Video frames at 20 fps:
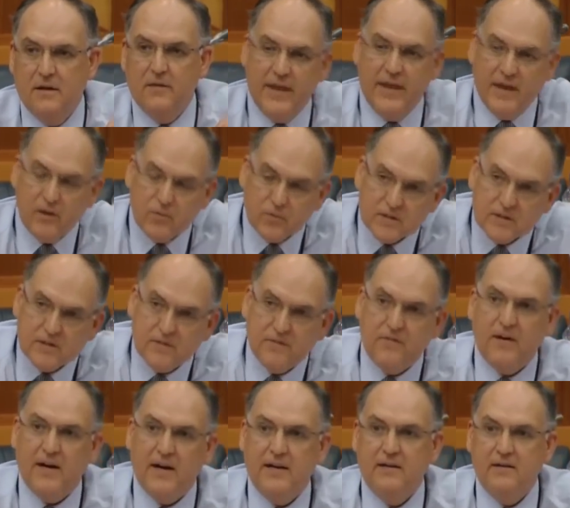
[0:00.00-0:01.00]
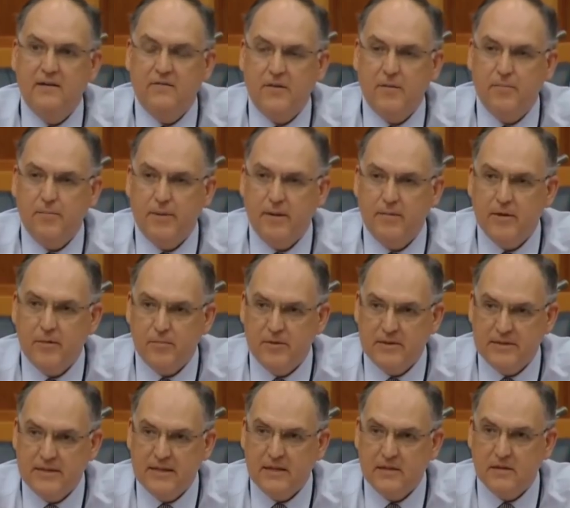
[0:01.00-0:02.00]
And that was the finding of the public
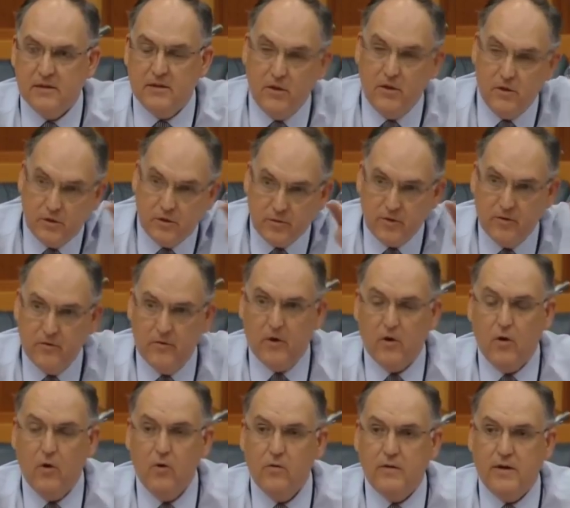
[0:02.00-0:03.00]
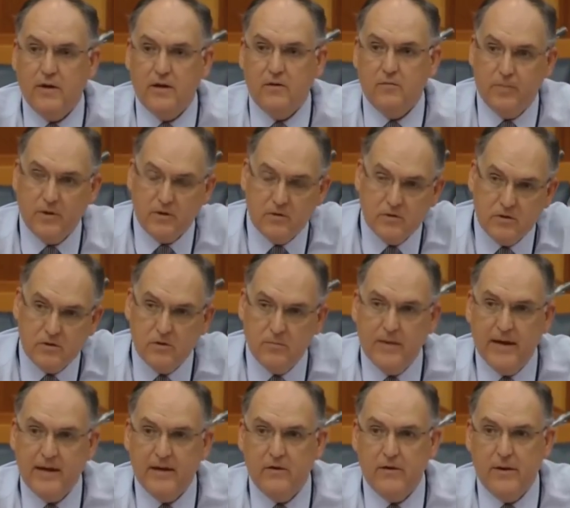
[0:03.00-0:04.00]
protector. You recall that because you
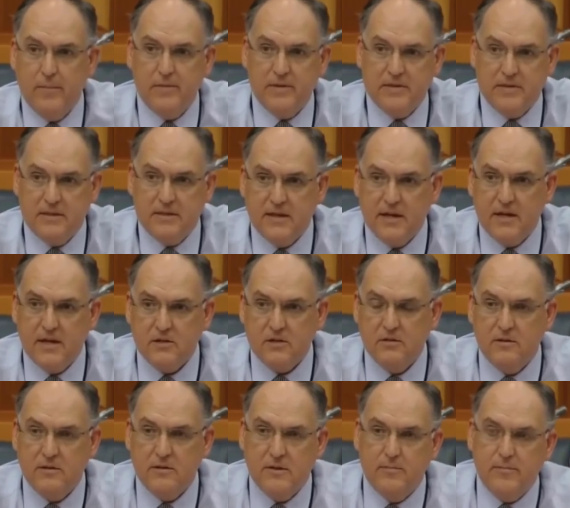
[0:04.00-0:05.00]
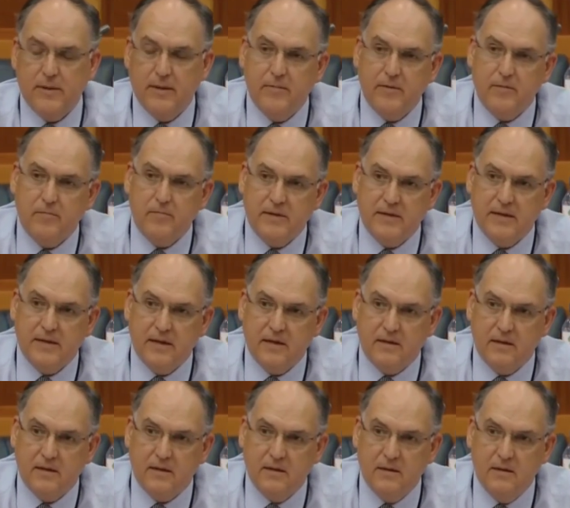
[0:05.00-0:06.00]
made a representation to the public
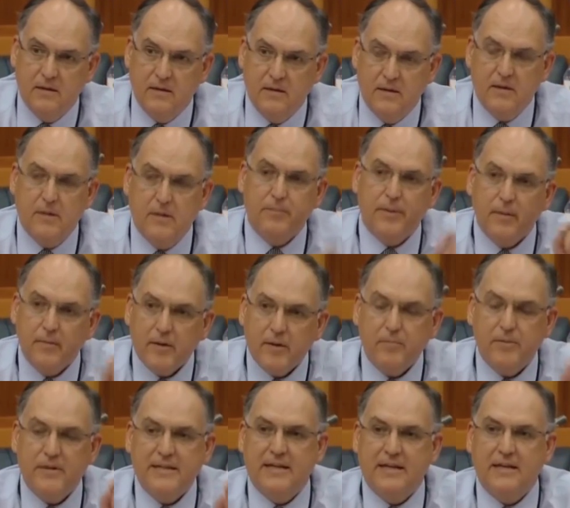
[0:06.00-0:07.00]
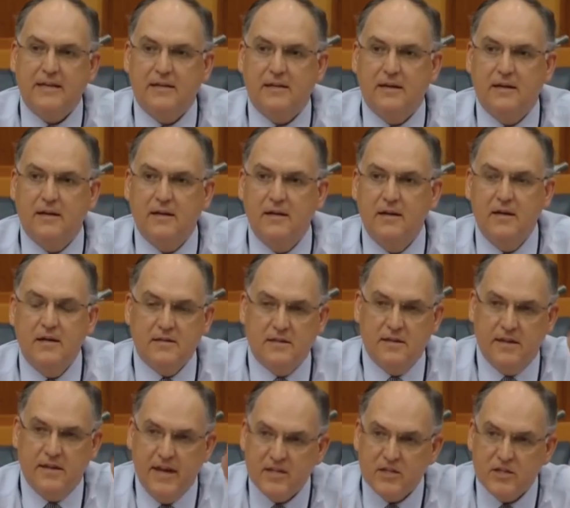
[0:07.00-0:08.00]
protector. The public protector
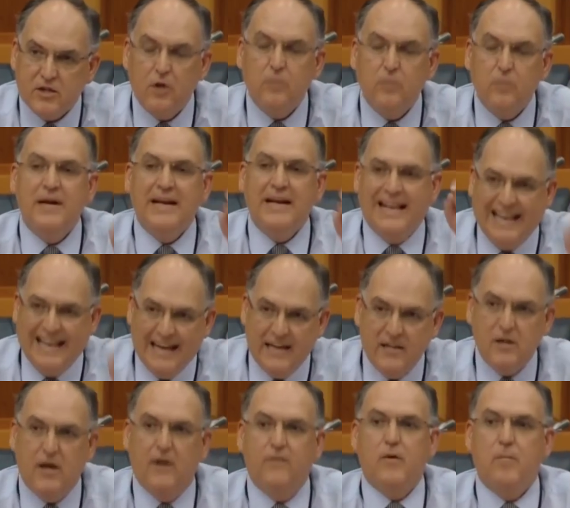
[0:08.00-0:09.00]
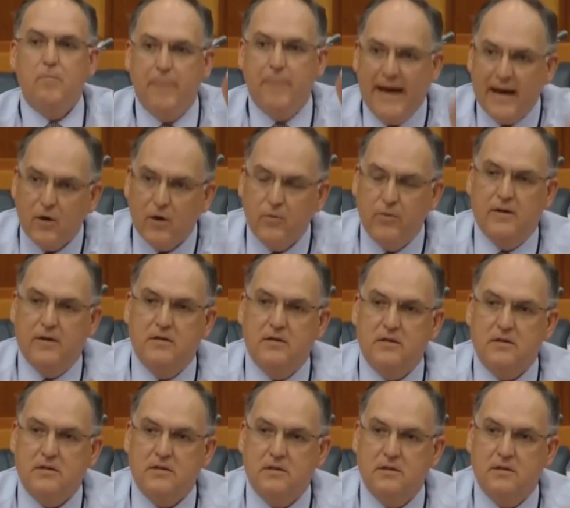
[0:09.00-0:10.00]
said Eskom leant over
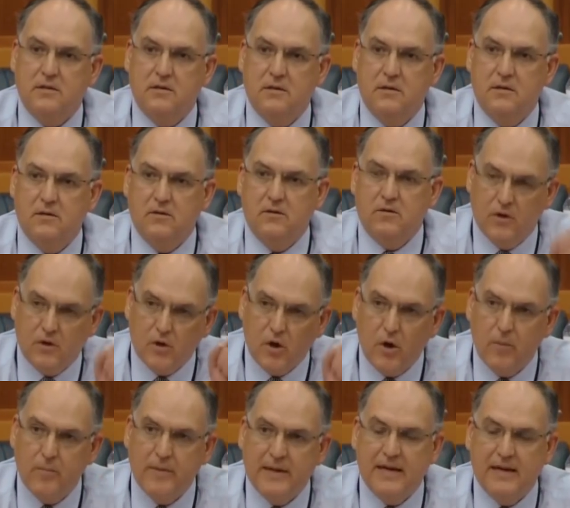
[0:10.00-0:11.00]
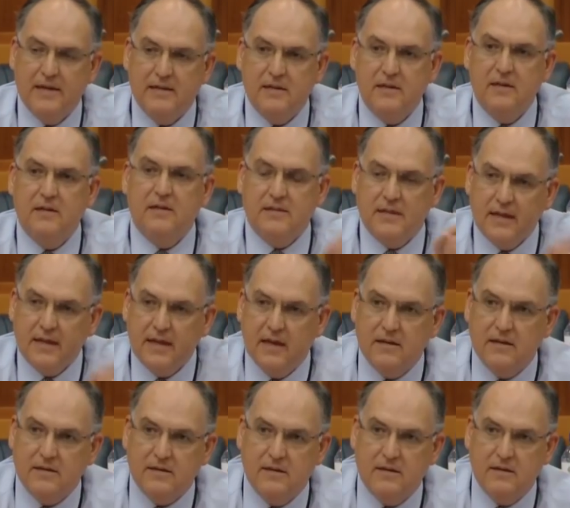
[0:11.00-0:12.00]
backwards to accommodate
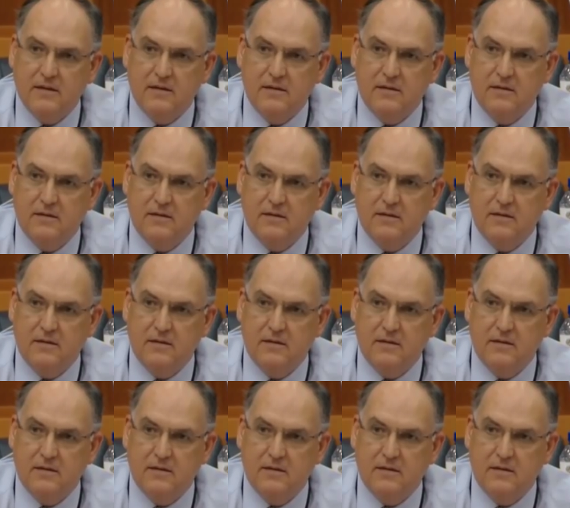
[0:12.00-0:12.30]
Tegeta.